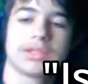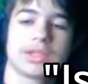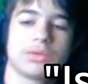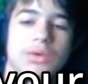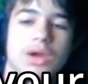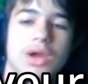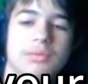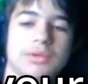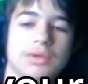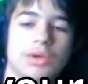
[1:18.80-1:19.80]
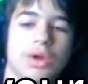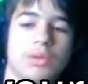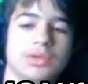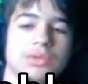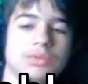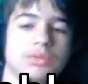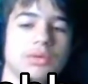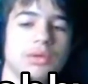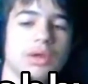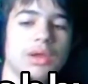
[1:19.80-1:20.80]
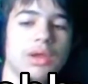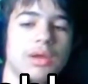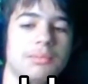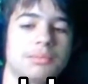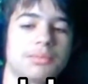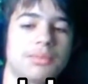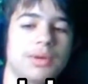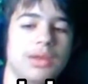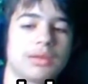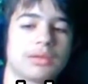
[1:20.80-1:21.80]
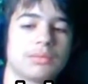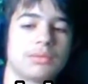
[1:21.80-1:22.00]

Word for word: Is that your hobby? Hobby to uh, break,